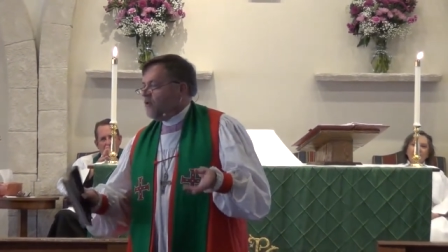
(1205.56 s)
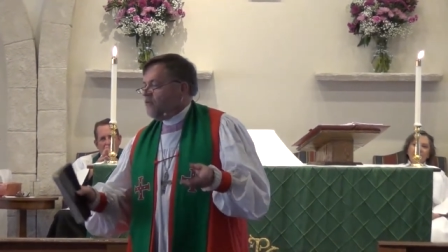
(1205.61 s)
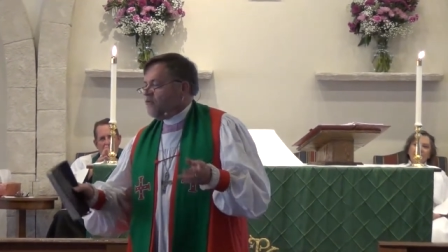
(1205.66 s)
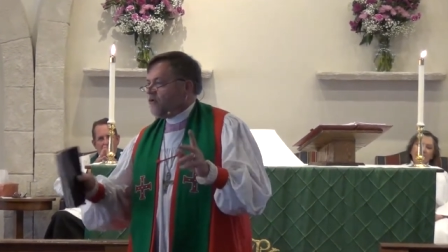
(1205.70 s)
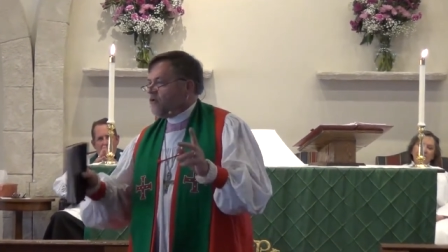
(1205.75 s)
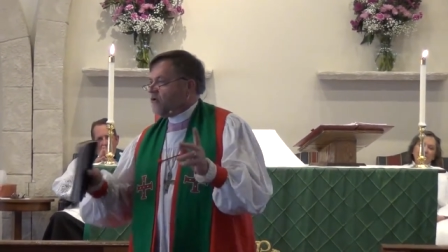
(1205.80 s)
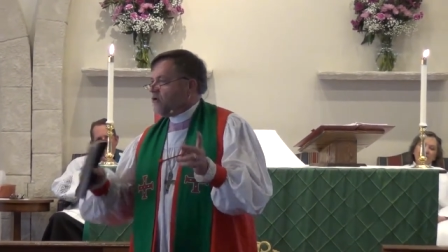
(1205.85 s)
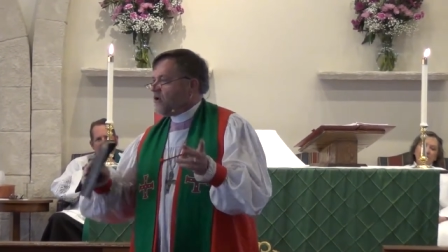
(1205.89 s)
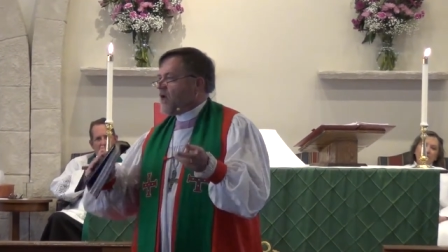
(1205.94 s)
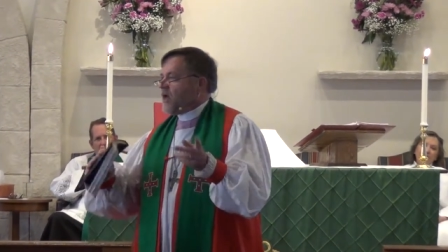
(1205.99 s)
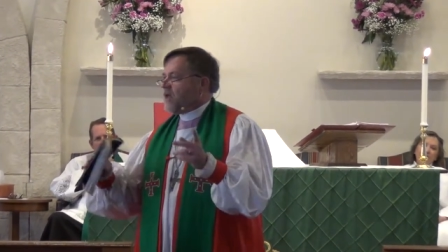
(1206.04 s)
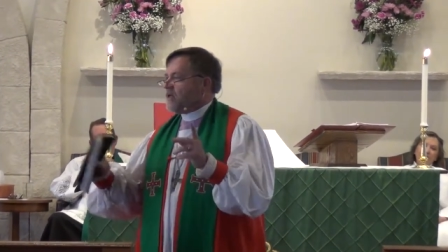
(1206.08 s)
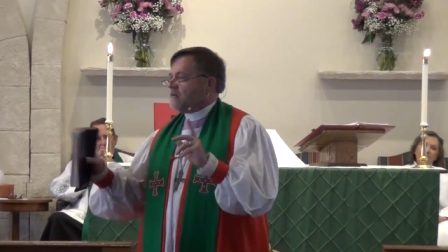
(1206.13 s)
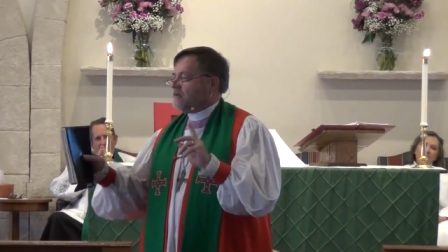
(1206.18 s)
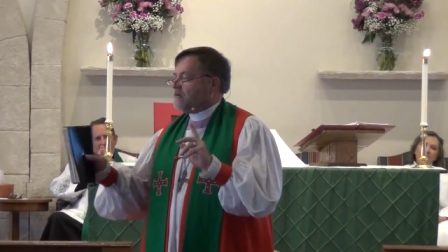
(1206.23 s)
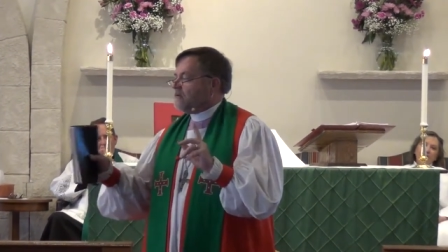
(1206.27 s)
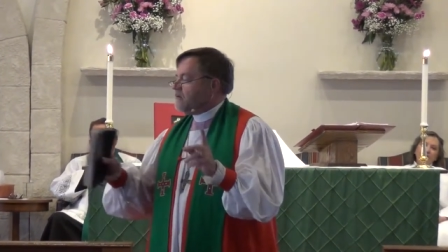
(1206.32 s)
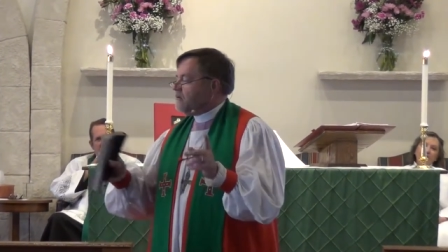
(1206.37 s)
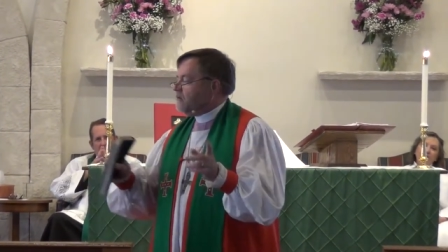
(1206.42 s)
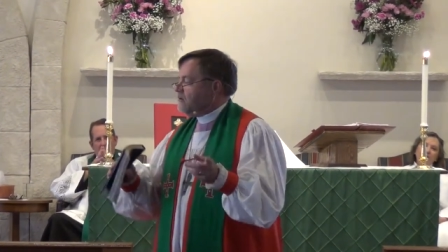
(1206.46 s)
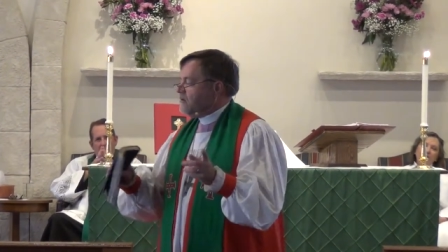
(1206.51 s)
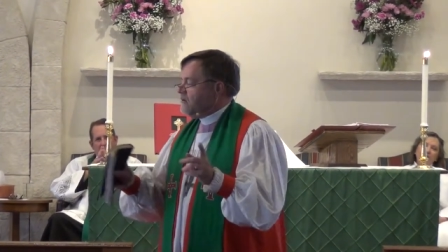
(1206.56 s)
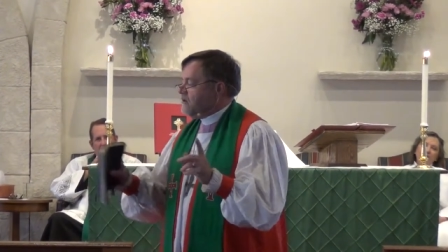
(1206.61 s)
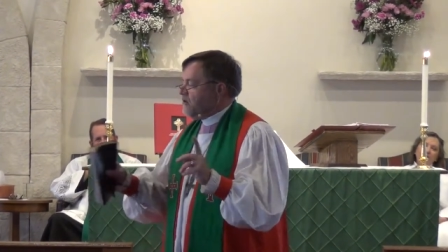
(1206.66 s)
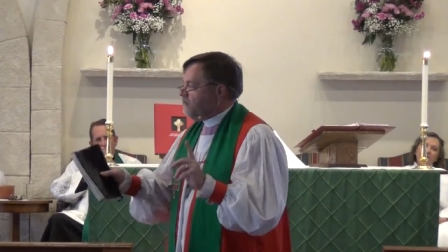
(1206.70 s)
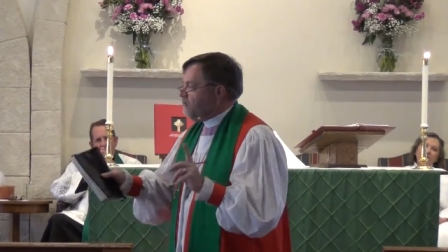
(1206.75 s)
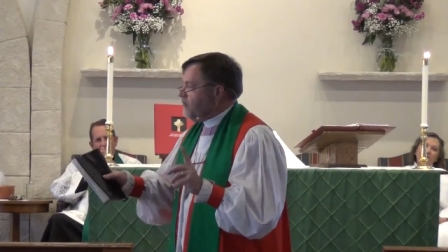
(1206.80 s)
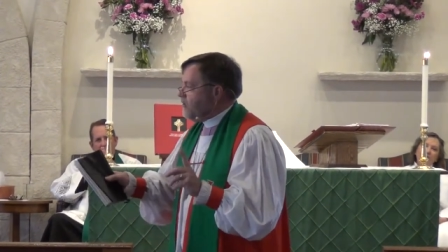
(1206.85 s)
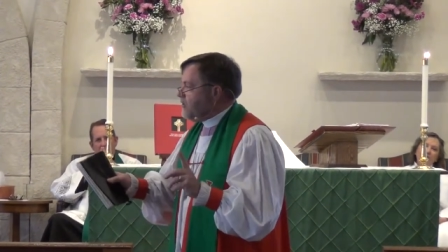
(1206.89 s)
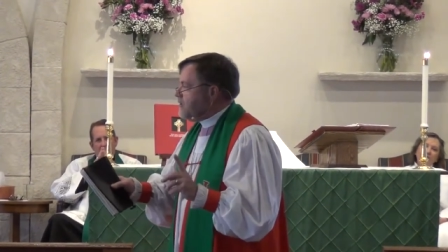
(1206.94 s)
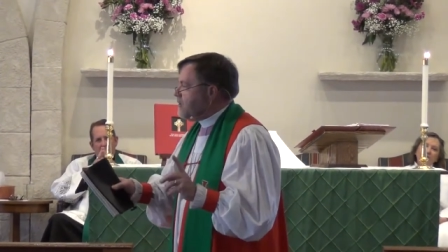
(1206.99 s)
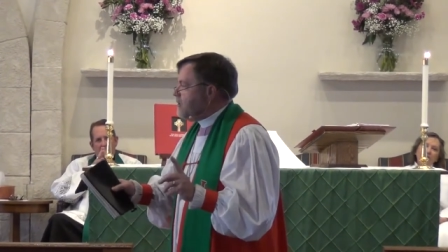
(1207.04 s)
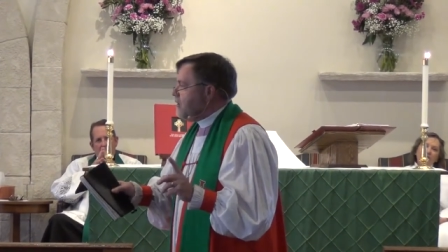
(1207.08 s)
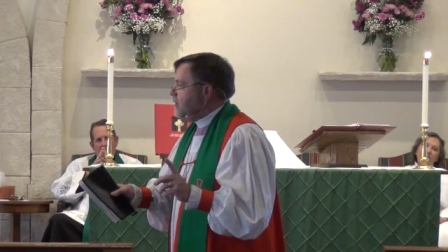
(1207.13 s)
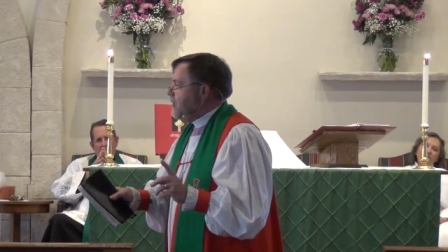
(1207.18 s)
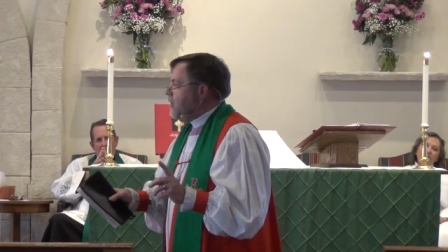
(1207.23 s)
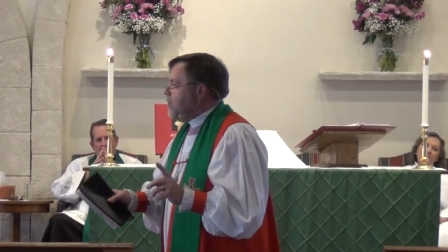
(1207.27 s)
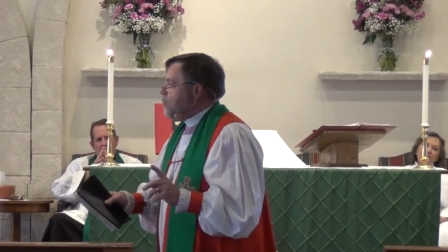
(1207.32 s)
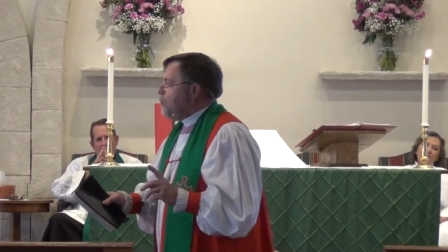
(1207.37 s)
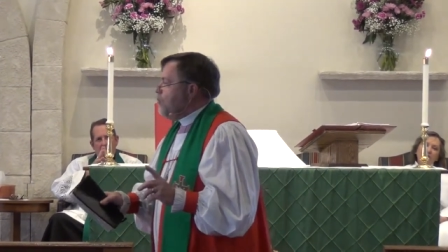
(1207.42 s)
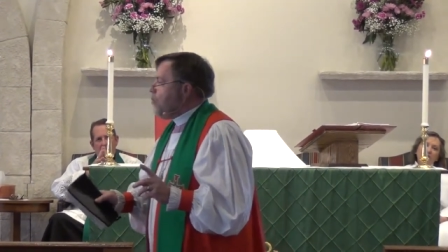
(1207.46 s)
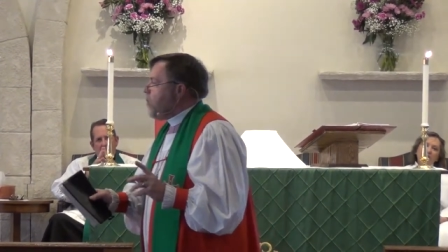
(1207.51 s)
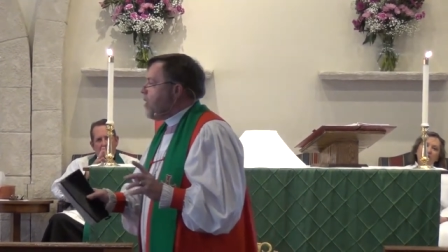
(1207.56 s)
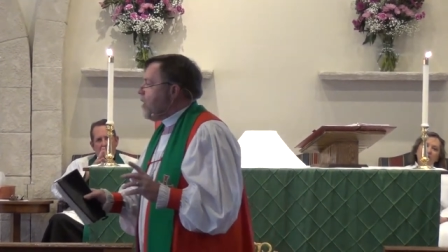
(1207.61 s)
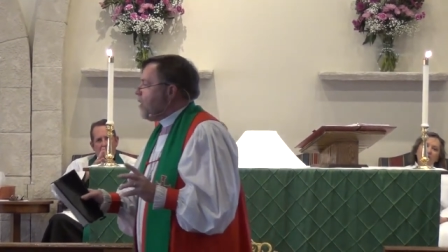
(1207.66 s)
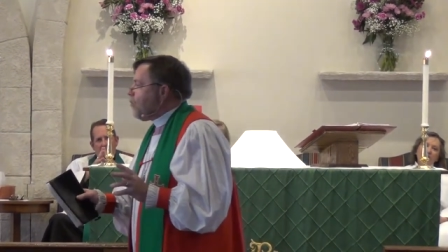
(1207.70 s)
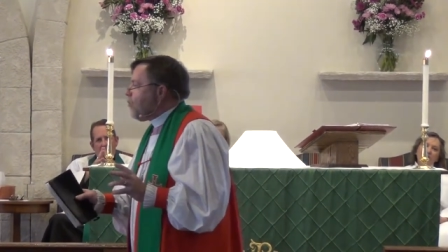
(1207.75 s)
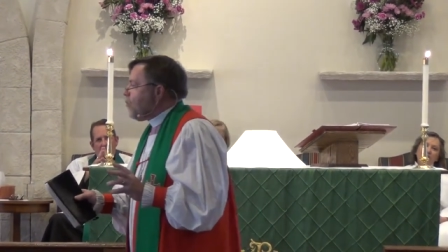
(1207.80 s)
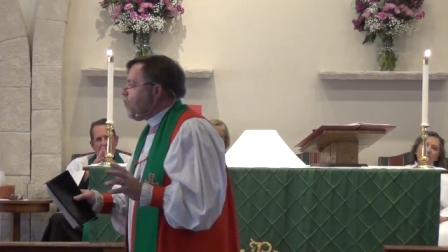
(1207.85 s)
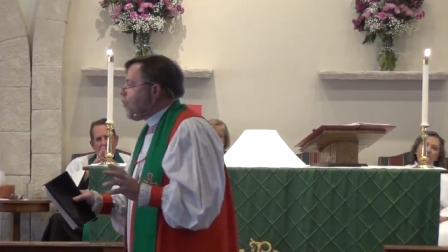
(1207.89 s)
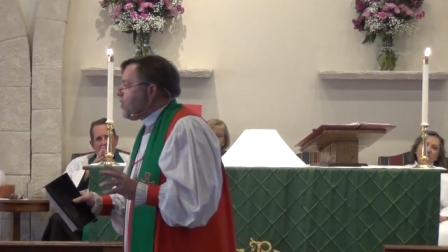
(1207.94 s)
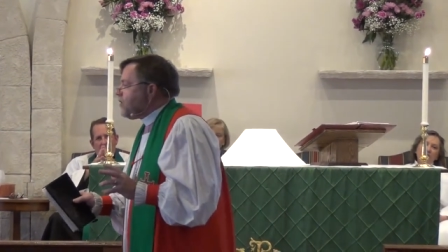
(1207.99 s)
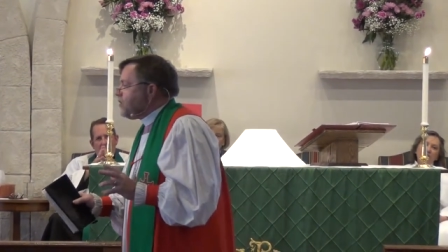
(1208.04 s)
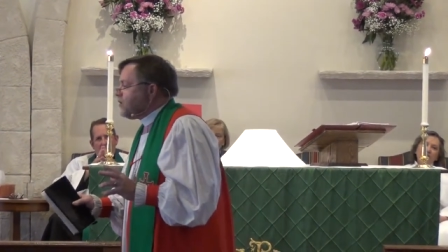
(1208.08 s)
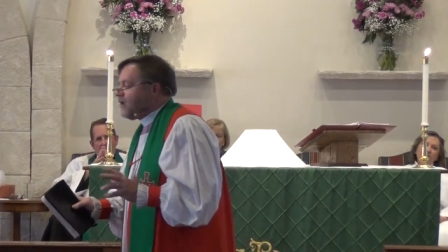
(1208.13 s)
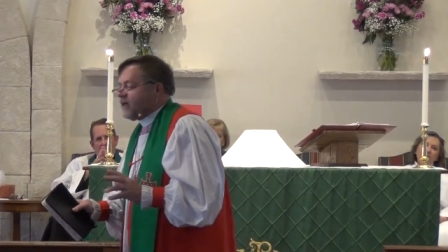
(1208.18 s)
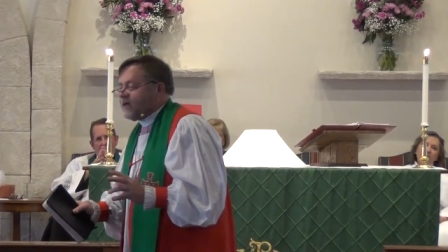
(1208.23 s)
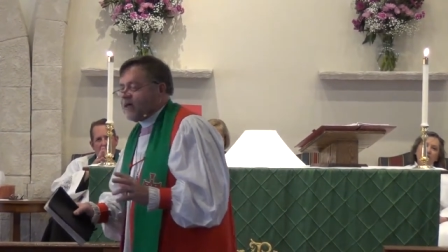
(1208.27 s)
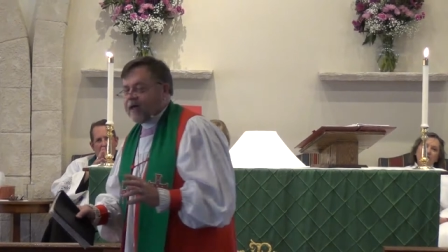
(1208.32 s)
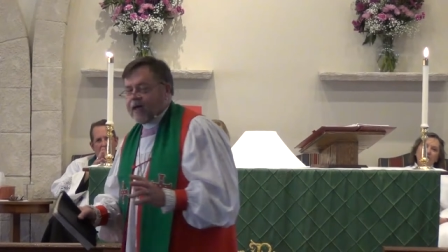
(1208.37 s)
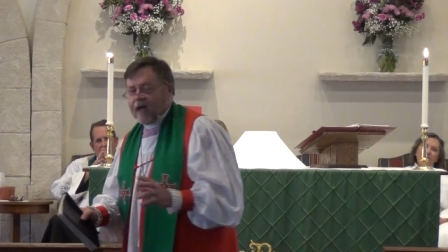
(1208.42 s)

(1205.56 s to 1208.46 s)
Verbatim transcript: They're not different, but when the